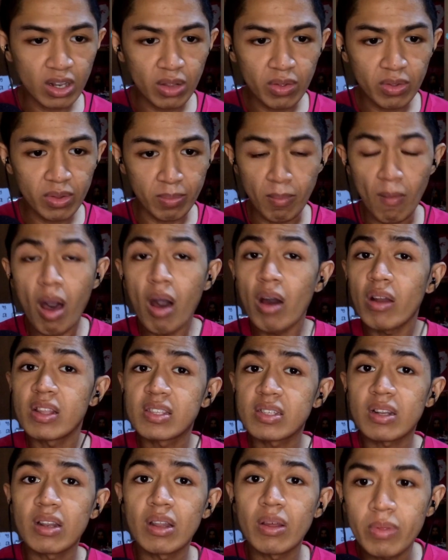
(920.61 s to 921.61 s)
clothing,
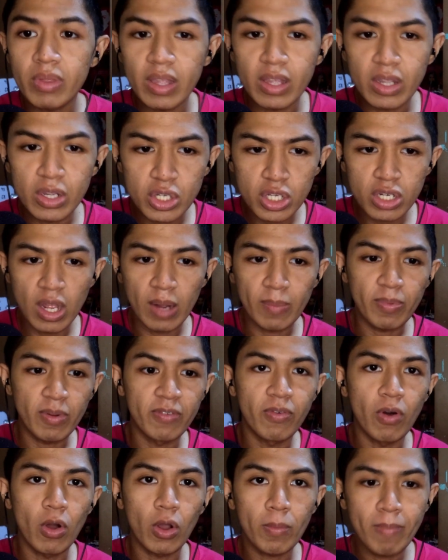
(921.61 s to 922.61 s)
modest clothing. You should not
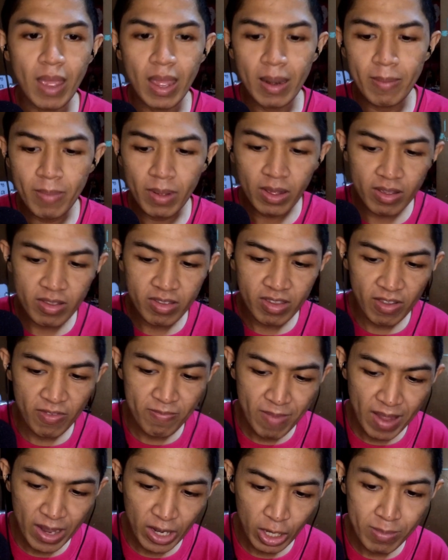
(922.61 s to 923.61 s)
provoke men, because
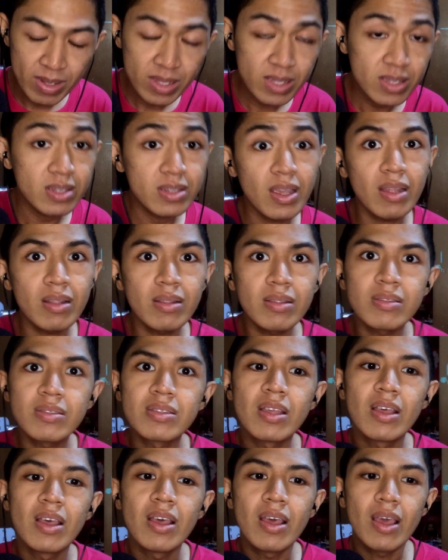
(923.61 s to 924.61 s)
if men commit
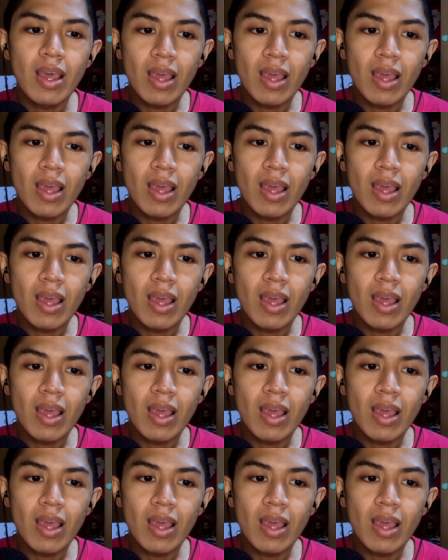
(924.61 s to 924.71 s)
sins,